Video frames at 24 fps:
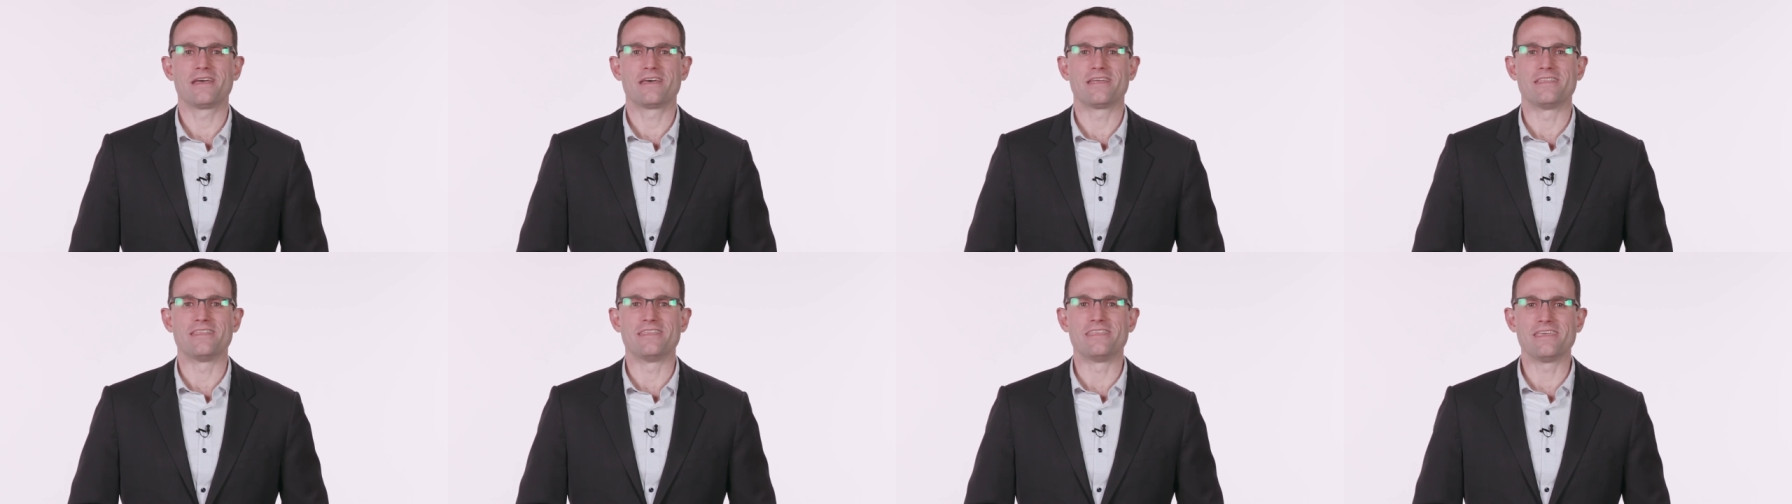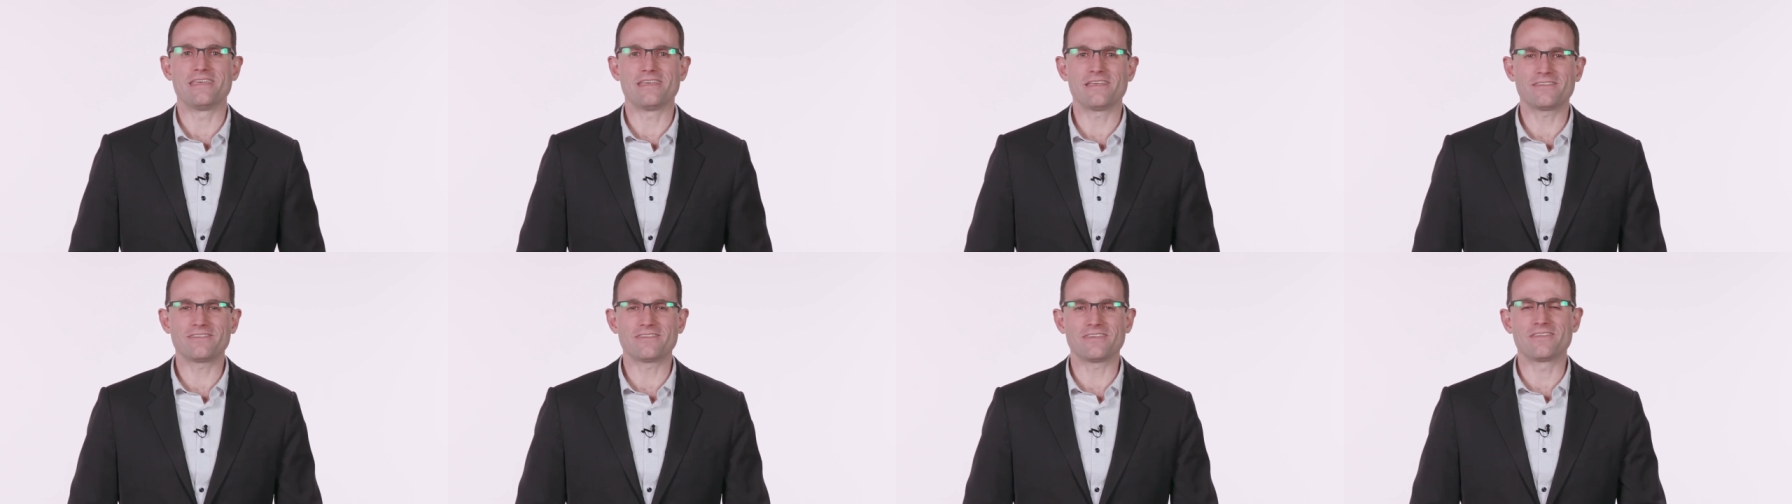
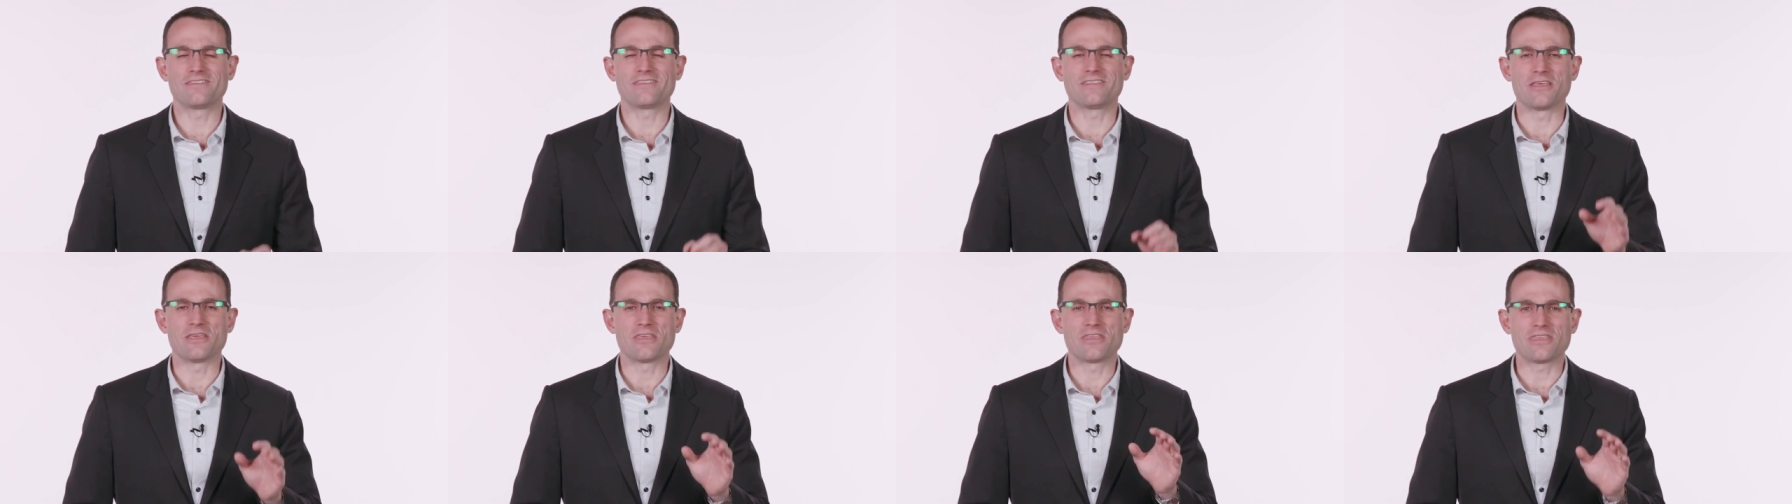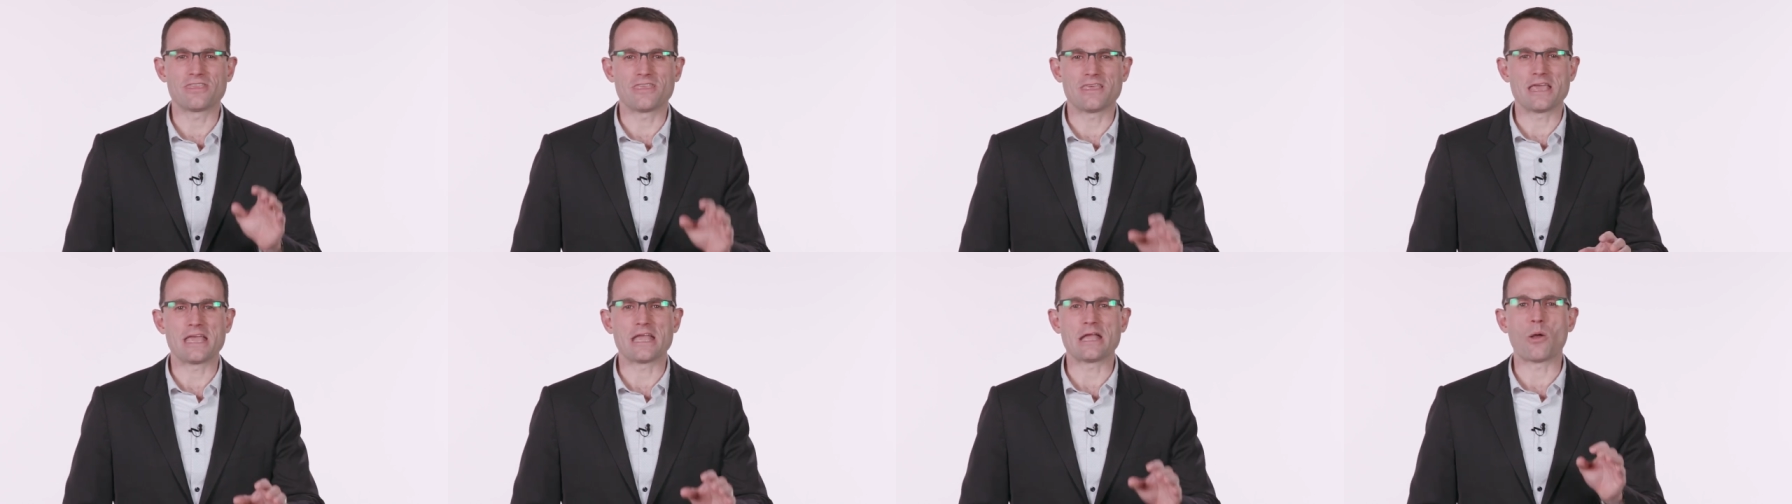This is the
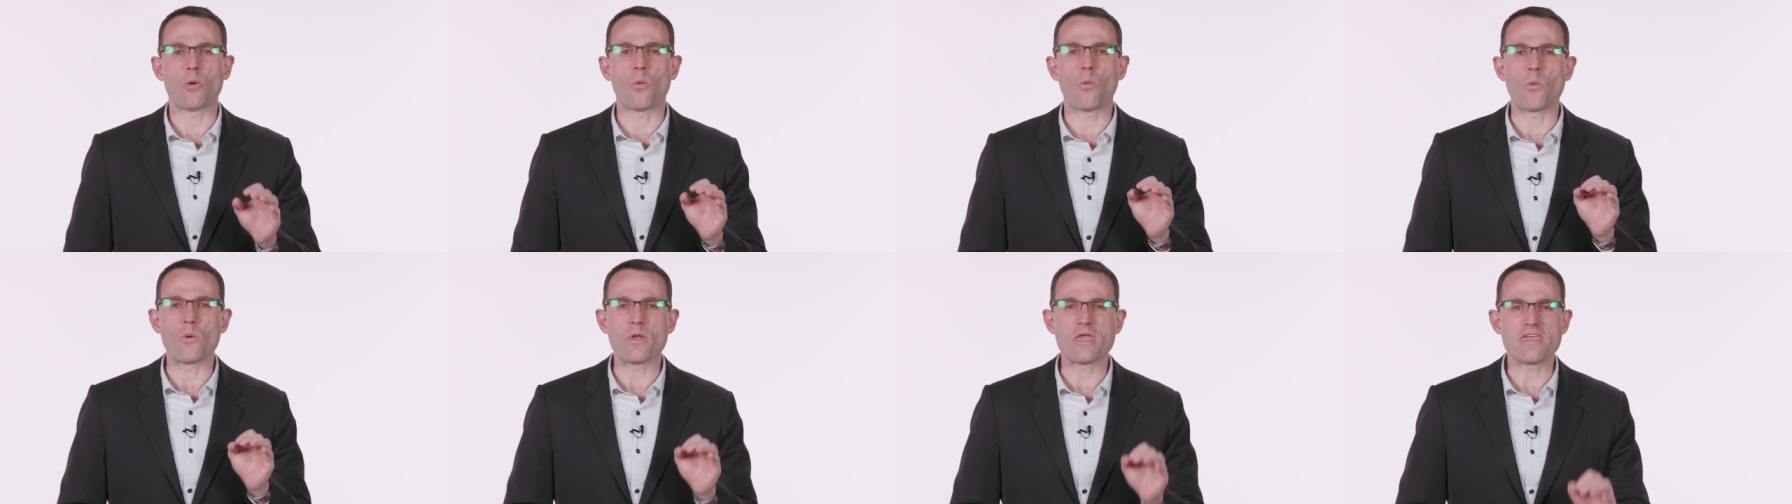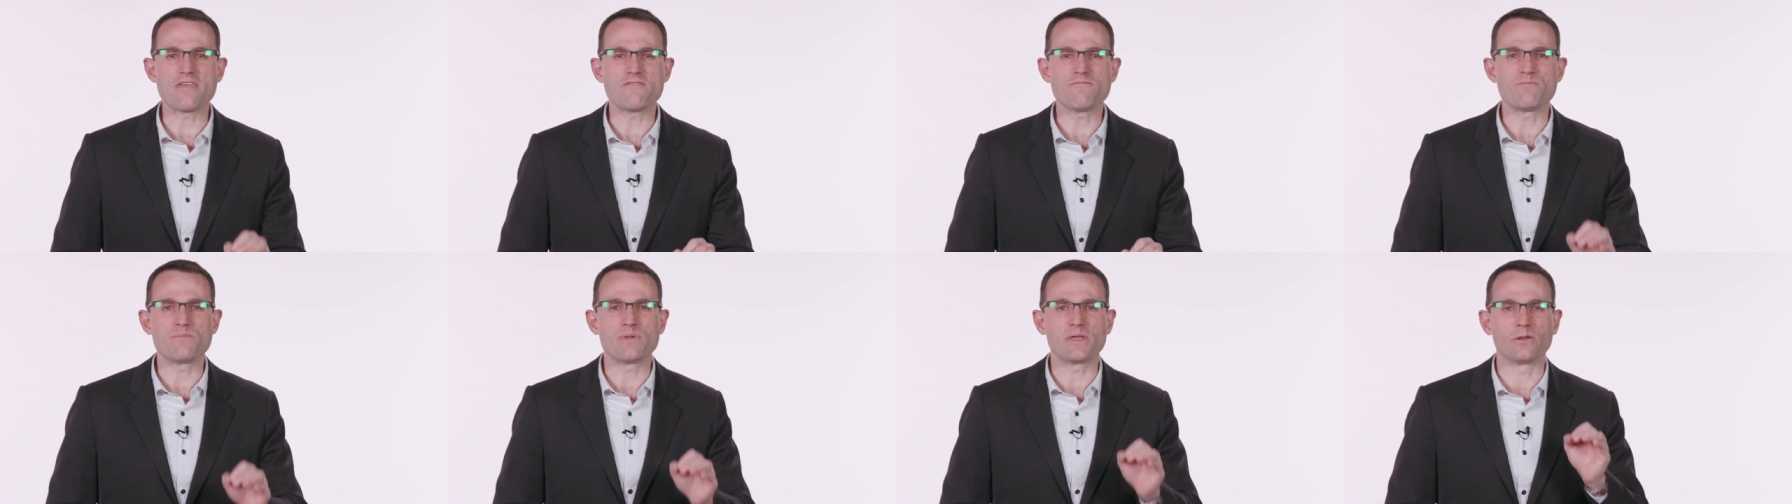thing
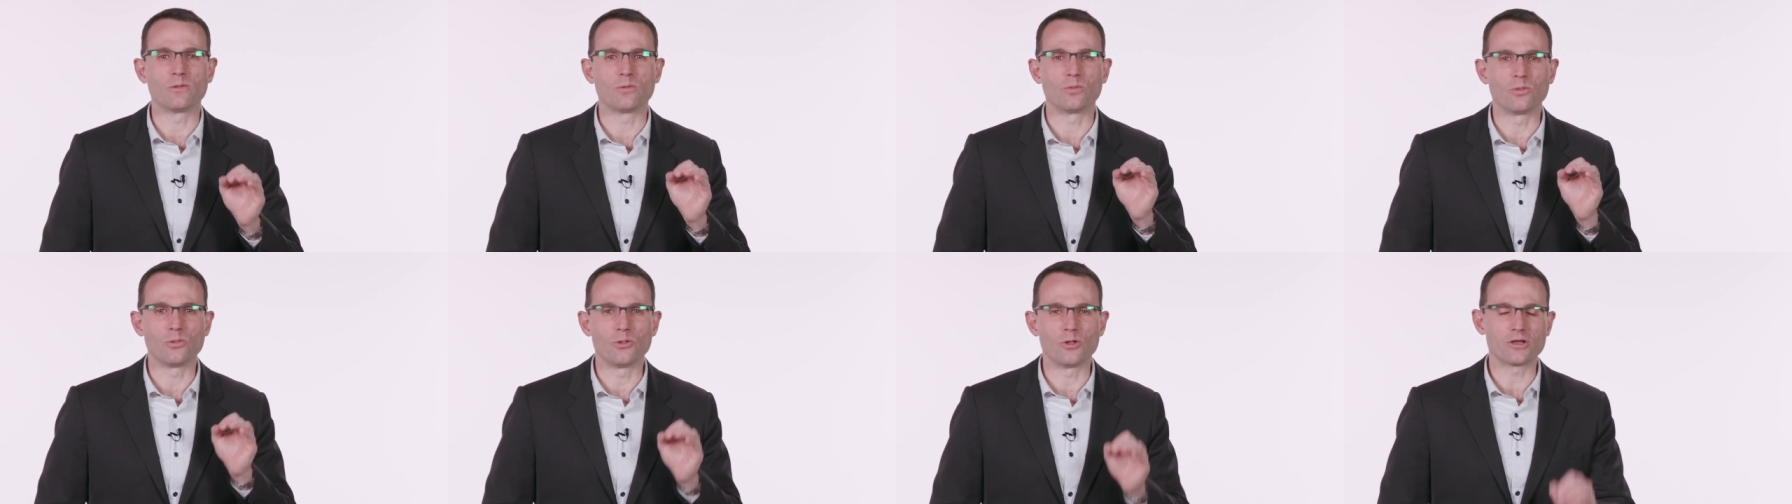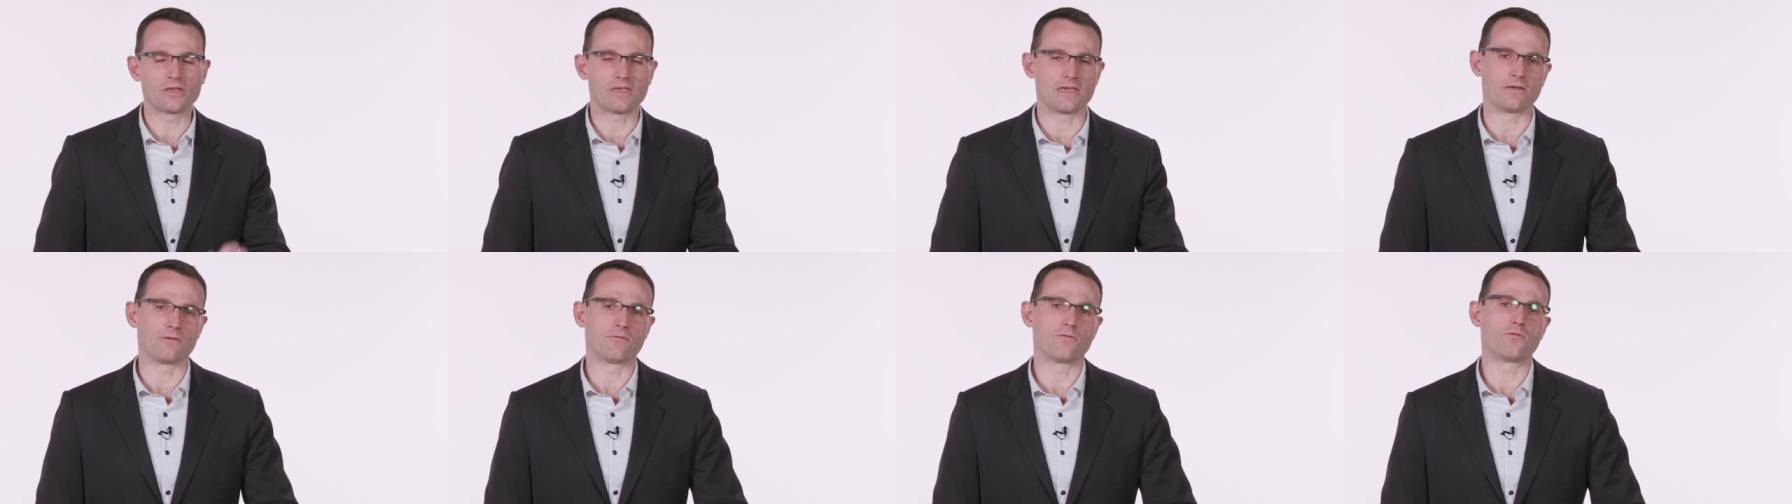we've been
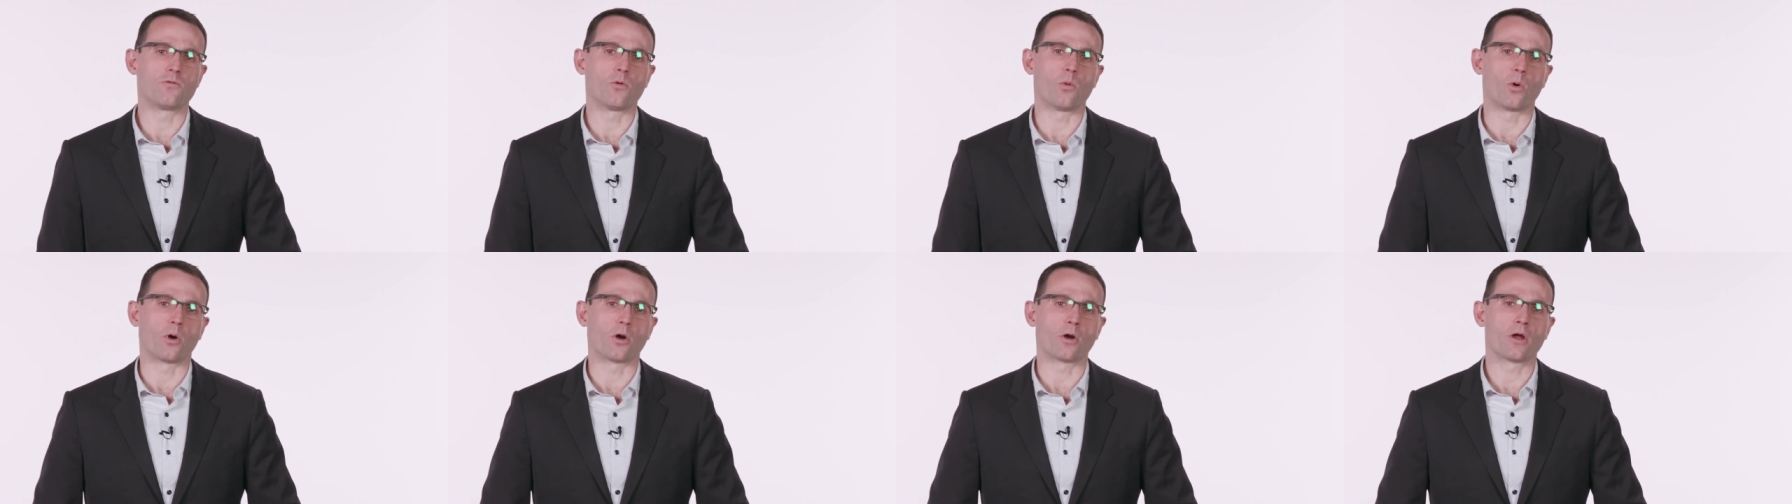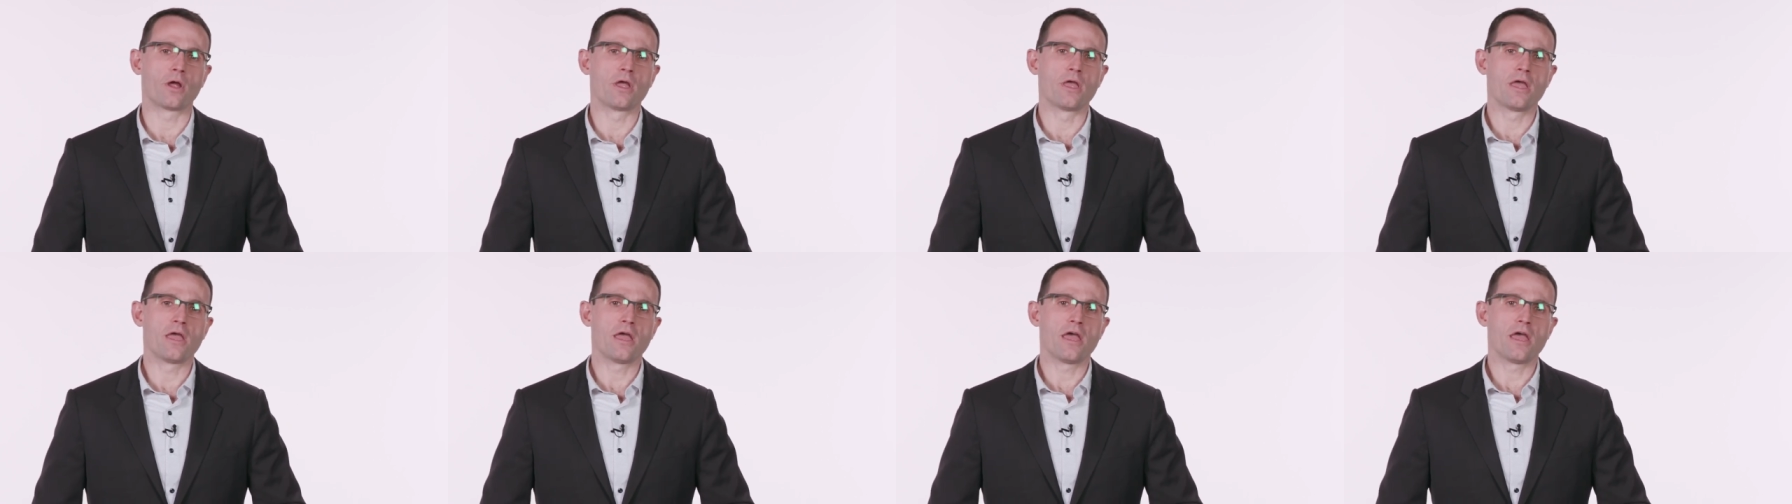looking for